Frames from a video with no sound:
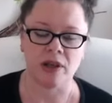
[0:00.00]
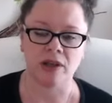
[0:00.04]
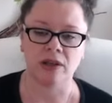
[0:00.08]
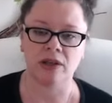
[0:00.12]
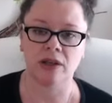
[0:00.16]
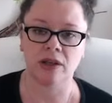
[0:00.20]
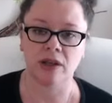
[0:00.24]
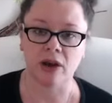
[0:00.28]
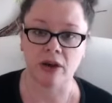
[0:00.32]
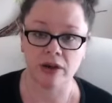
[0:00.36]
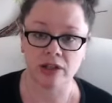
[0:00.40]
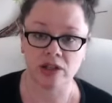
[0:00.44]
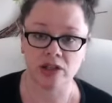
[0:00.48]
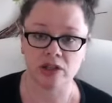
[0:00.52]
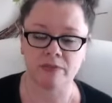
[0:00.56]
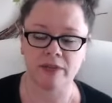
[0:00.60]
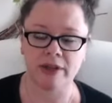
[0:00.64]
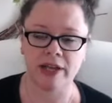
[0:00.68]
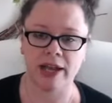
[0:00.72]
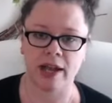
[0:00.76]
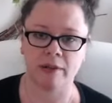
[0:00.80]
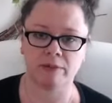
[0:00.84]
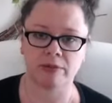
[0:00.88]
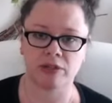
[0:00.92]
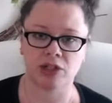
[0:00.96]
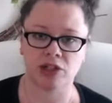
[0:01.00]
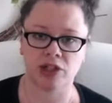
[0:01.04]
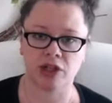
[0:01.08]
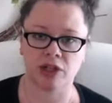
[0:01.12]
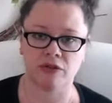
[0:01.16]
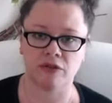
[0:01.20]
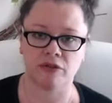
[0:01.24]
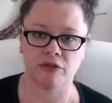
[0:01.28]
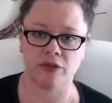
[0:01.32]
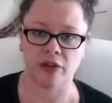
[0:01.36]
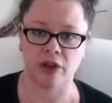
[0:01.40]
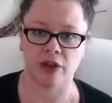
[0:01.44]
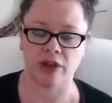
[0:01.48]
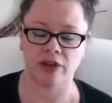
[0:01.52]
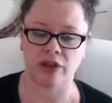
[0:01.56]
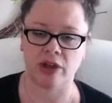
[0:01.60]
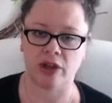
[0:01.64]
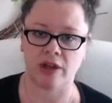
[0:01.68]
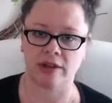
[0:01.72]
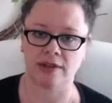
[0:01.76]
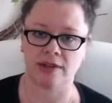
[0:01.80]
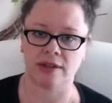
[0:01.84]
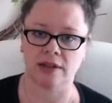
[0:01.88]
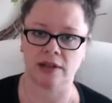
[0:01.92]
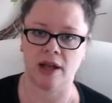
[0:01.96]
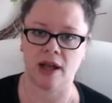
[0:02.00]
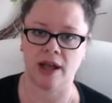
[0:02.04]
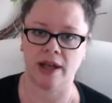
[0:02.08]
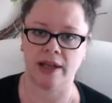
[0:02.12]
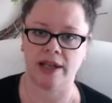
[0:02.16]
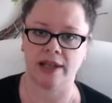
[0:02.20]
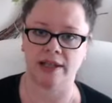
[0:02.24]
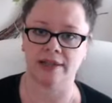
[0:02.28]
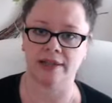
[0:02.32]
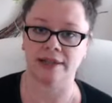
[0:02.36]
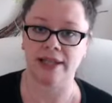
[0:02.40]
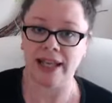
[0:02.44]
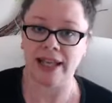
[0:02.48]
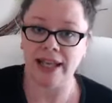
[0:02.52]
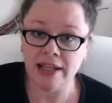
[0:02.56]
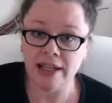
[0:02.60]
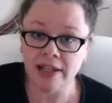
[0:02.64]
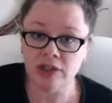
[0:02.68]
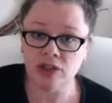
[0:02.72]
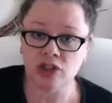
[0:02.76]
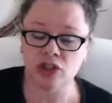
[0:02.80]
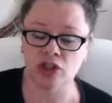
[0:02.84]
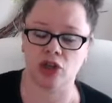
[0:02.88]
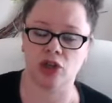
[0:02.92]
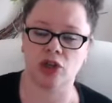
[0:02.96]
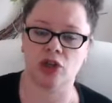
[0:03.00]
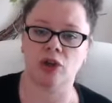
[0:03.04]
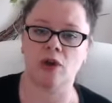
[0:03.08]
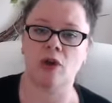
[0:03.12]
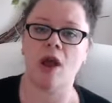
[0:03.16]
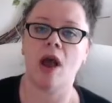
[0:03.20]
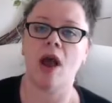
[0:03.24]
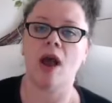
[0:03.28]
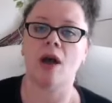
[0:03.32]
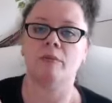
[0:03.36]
You're going to be able to convert those clients into